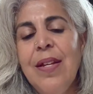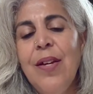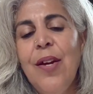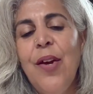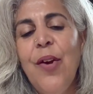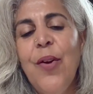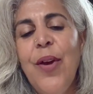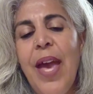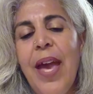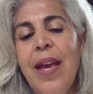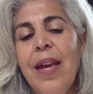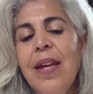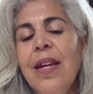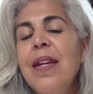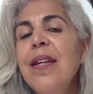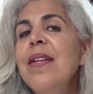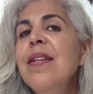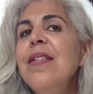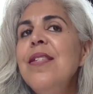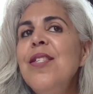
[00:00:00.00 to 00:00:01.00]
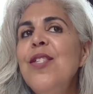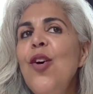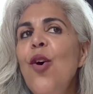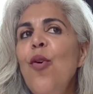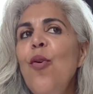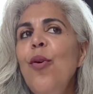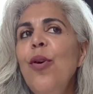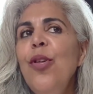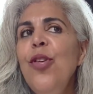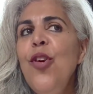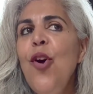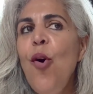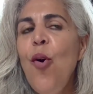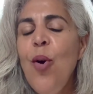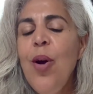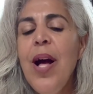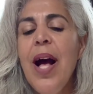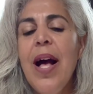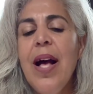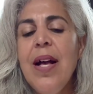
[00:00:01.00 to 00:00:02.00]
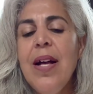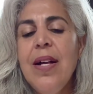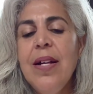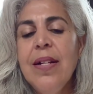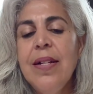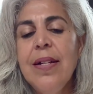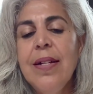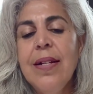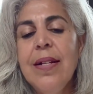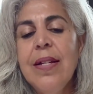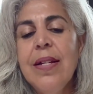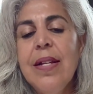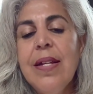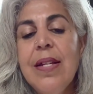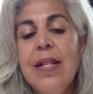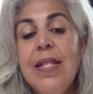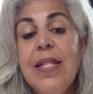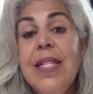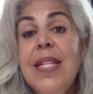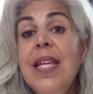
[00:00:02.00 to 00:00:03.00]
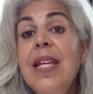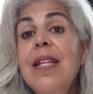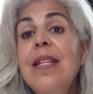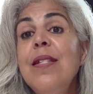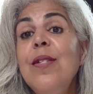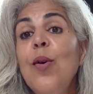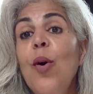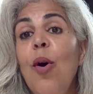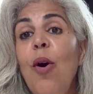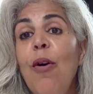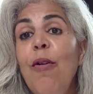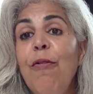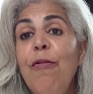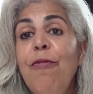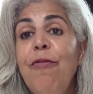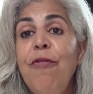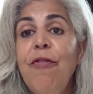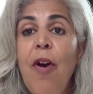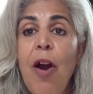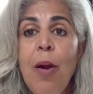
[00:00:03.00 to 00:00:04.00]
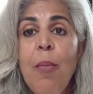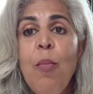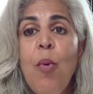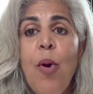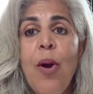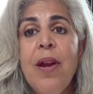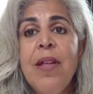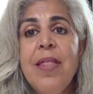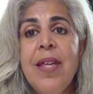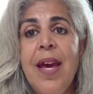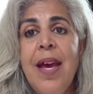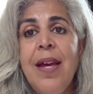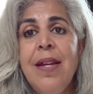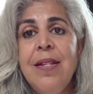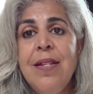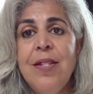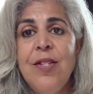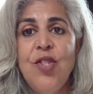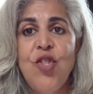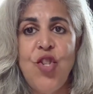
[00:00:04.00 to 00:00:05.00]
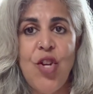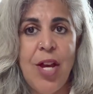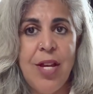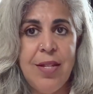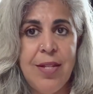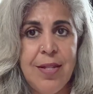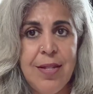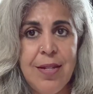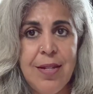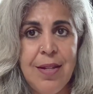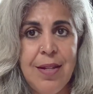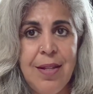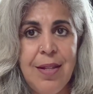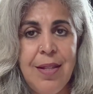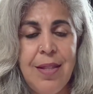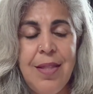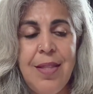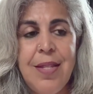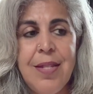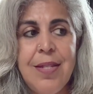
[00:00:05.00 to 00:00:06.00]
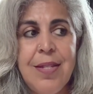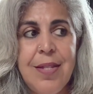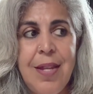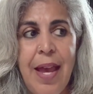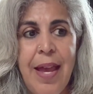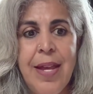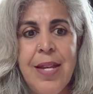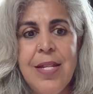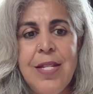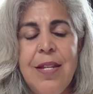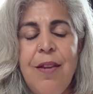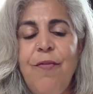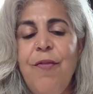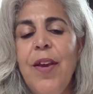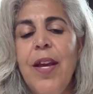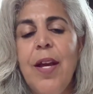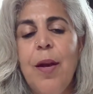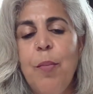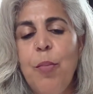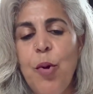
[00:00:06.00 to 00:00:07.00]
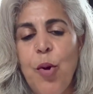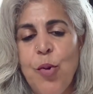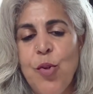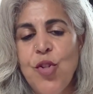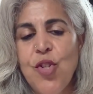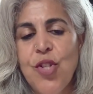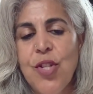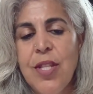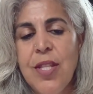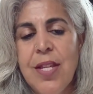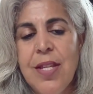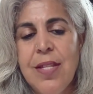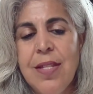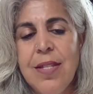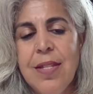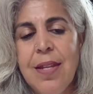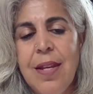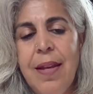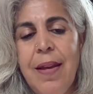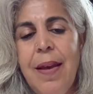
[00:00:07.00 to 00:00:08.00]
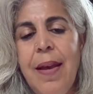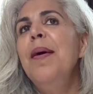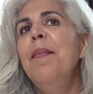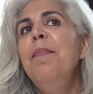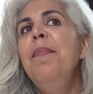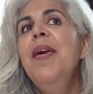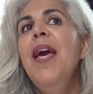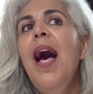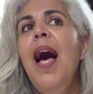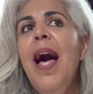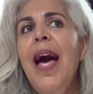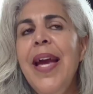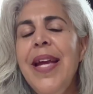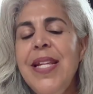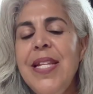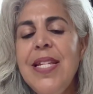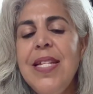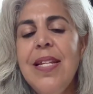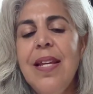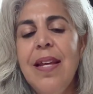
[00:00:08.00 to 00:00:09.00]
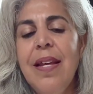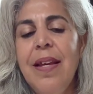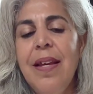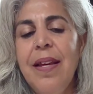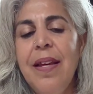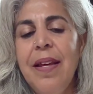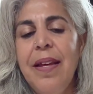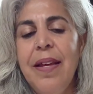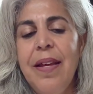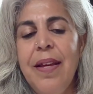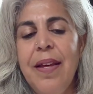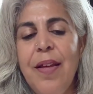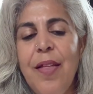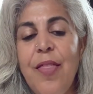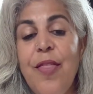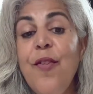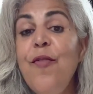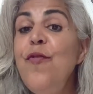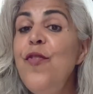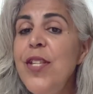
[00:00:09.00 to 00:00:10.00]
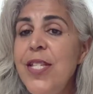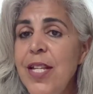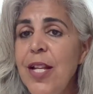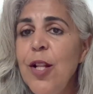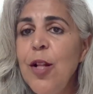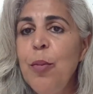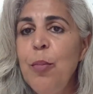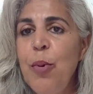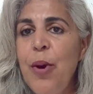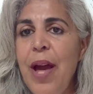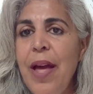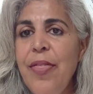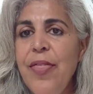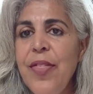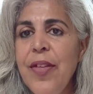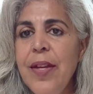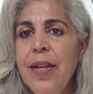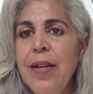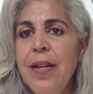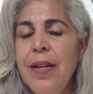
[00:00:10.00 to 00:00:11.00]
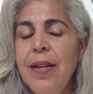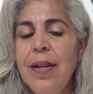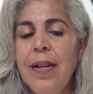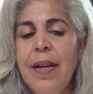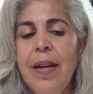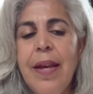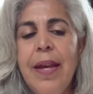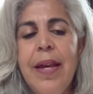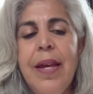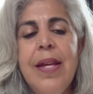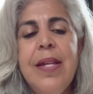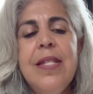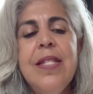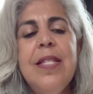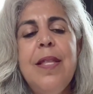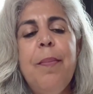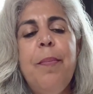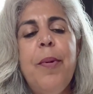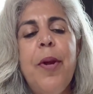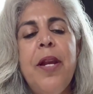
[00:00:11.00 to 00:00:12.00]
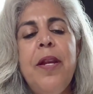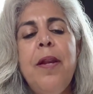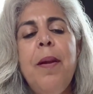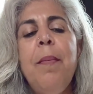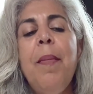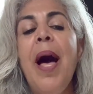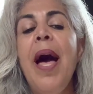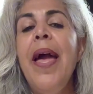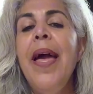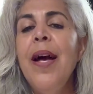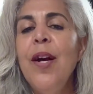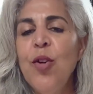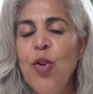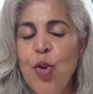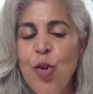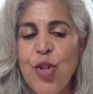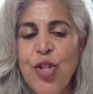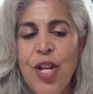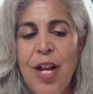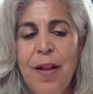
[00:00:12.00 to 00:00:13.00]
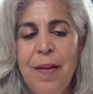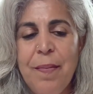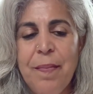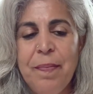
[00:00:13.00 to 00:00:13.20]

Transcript: Okay, so yoga sees far more than just the scientific approach to this. Behind the physical breath is the pranamaya kosha.